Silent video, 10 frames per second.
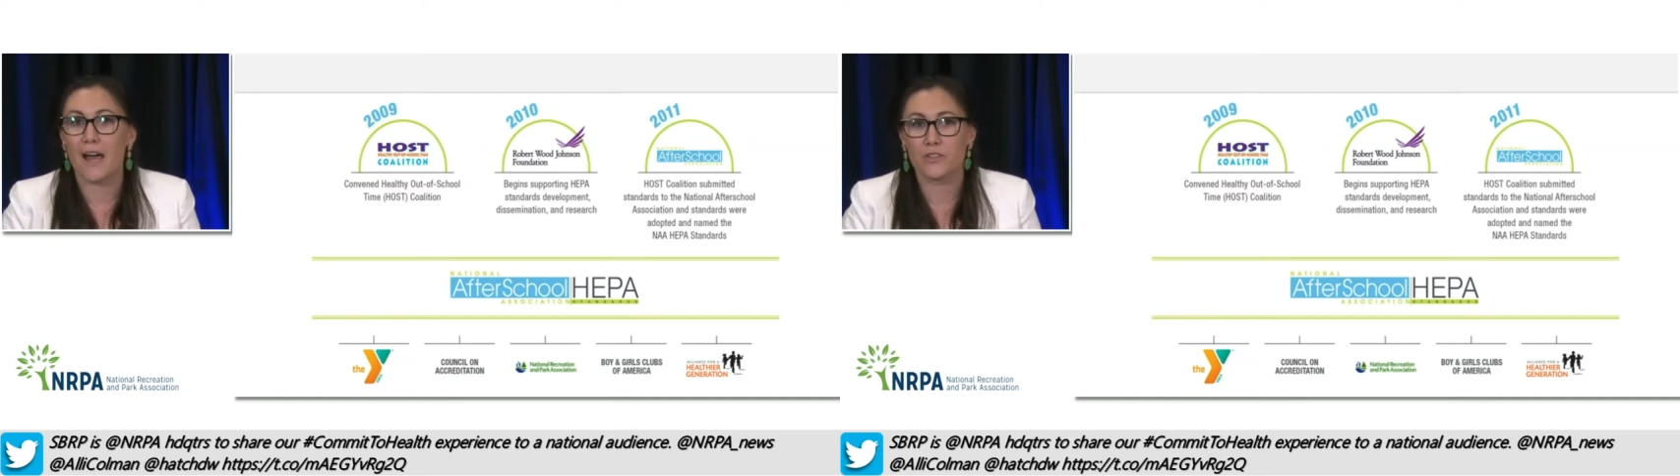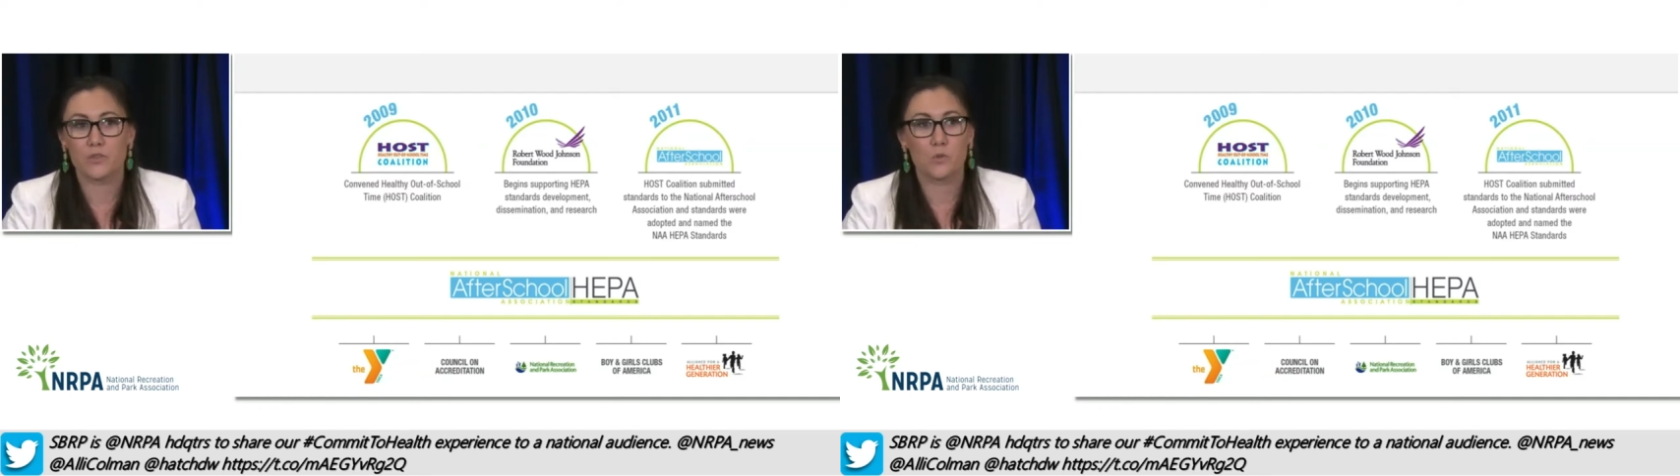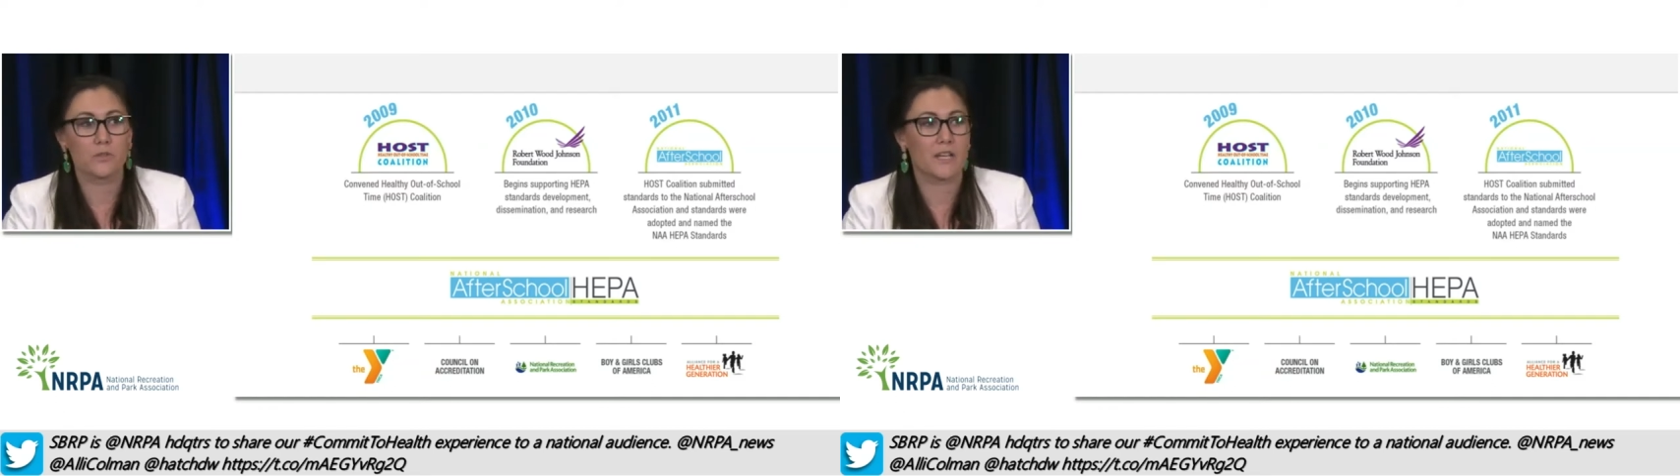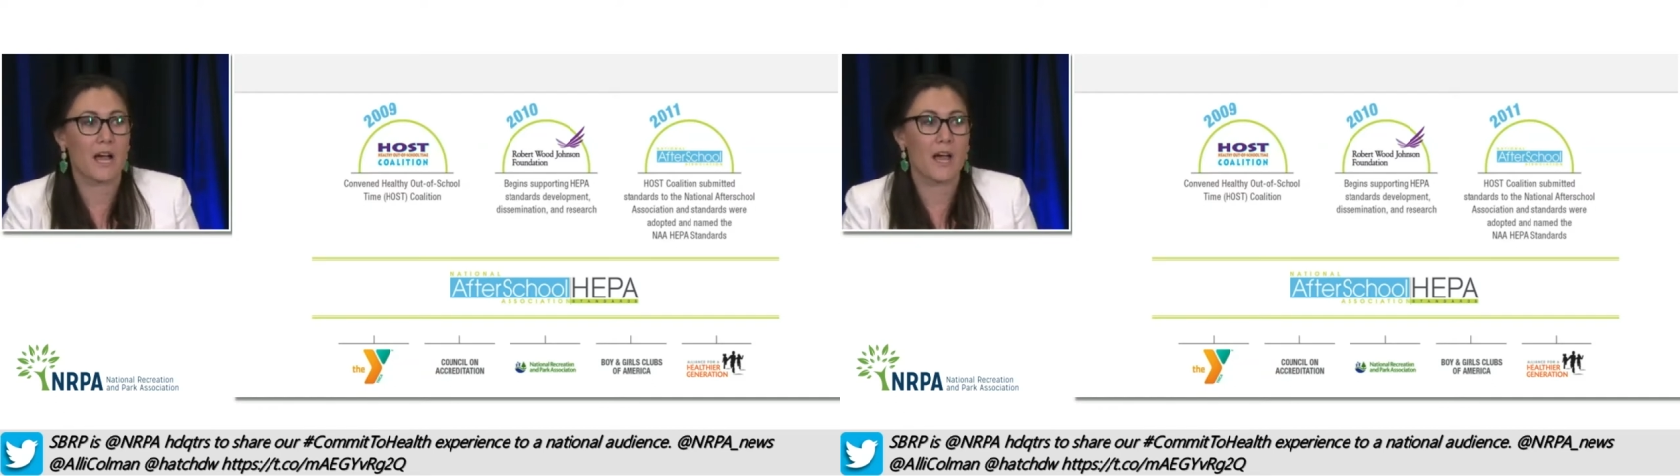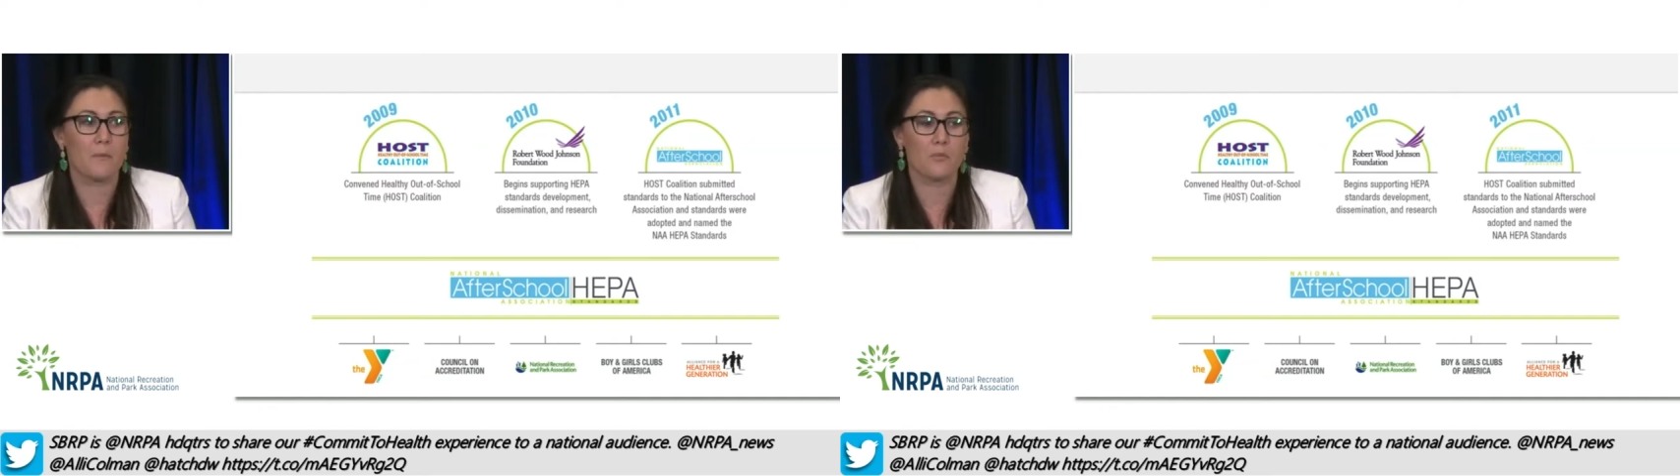out of school
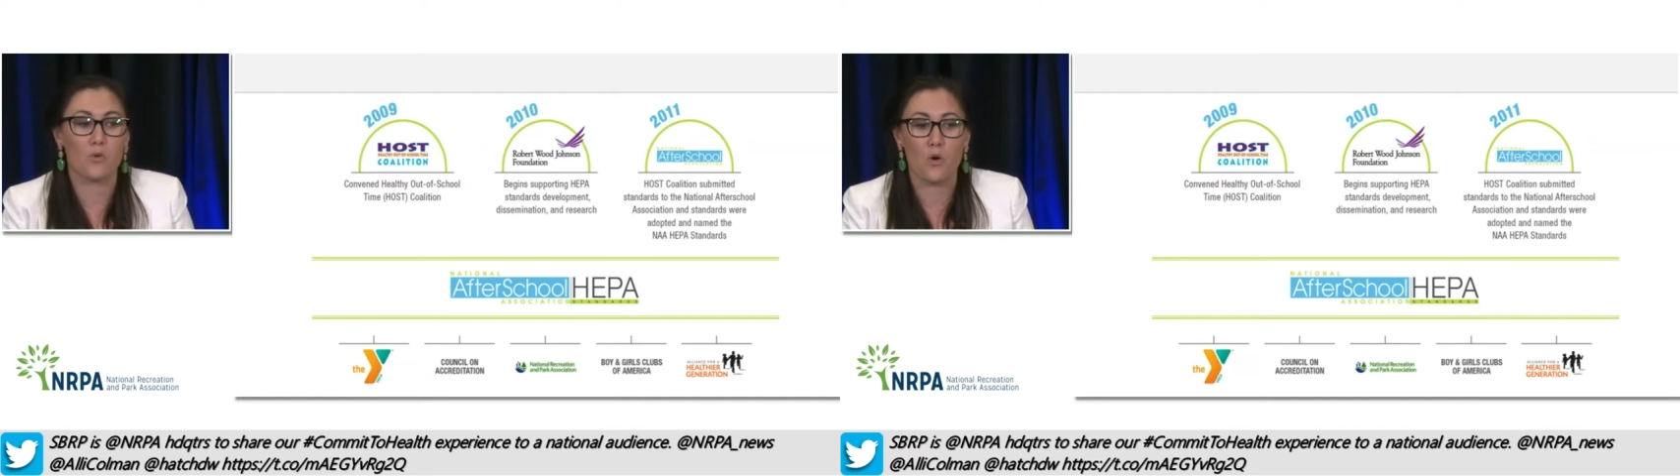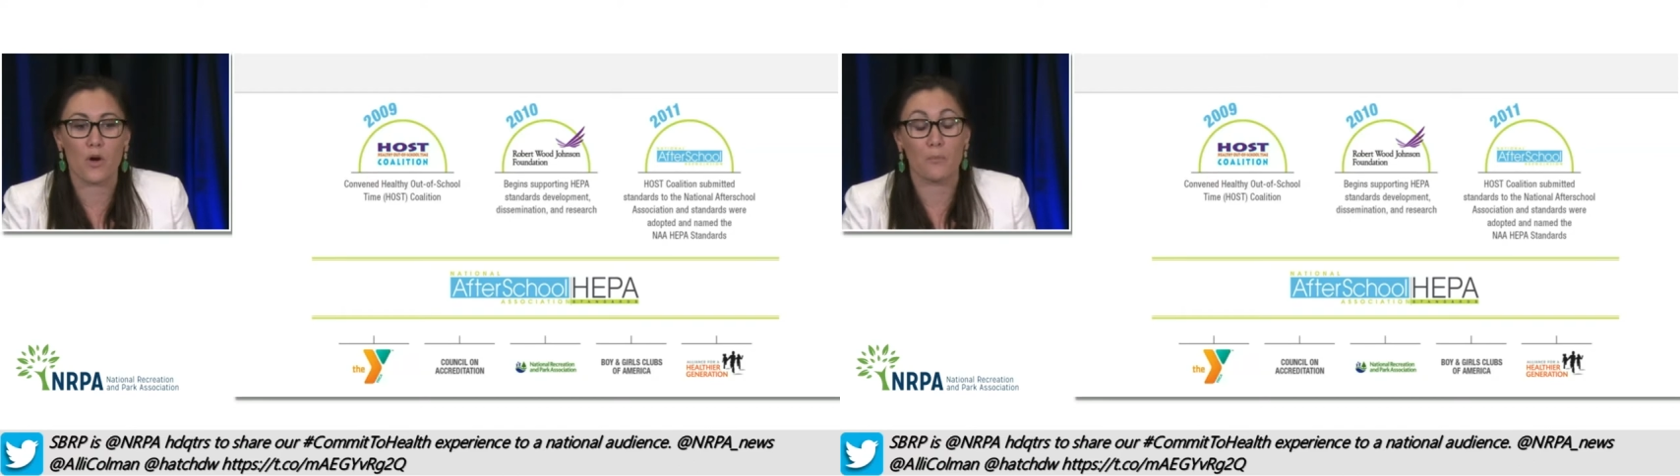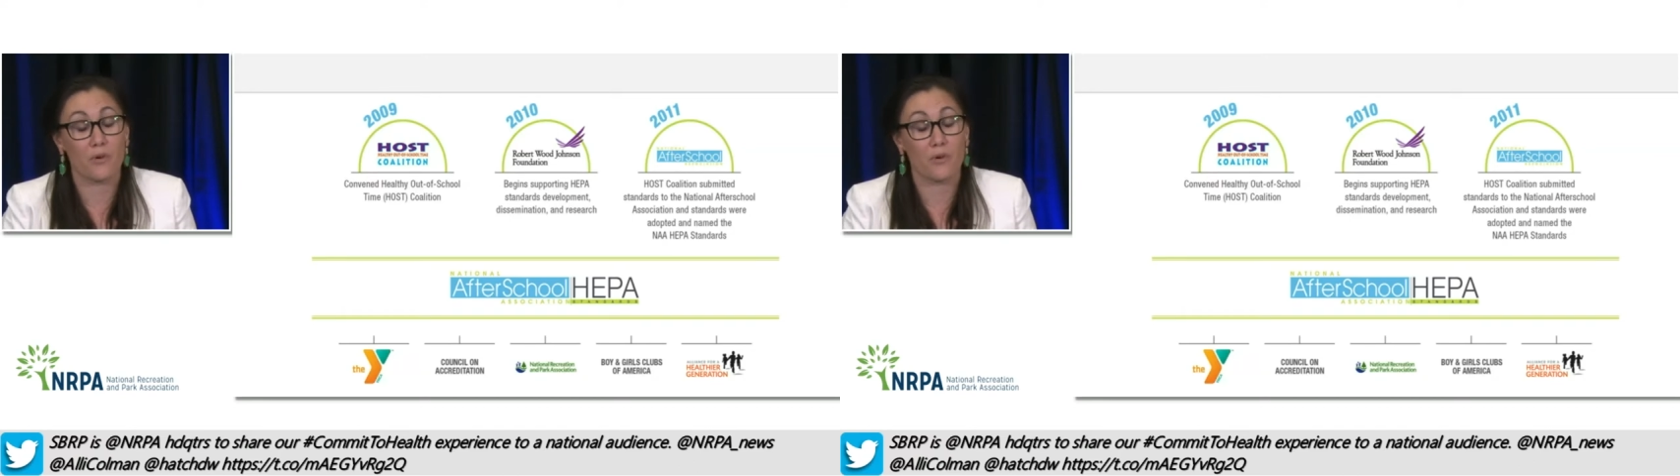time program